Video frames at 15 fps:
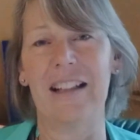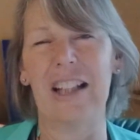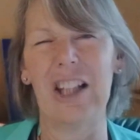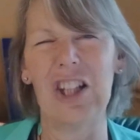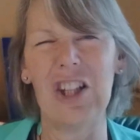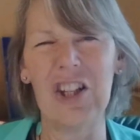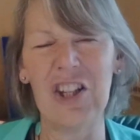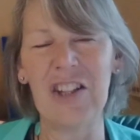
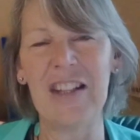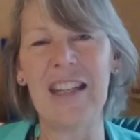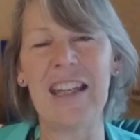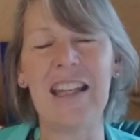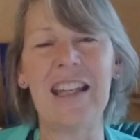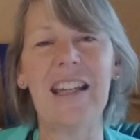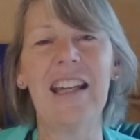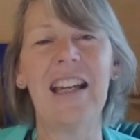
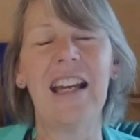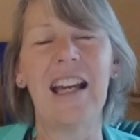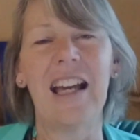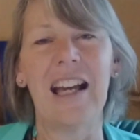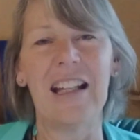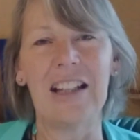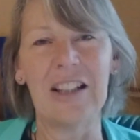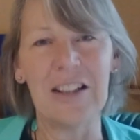Learning
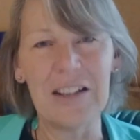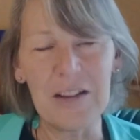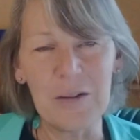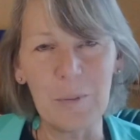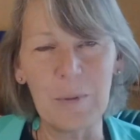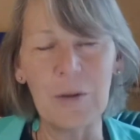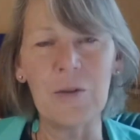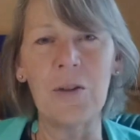
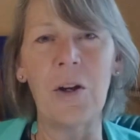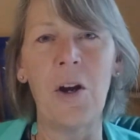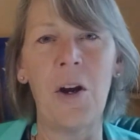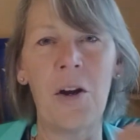to build your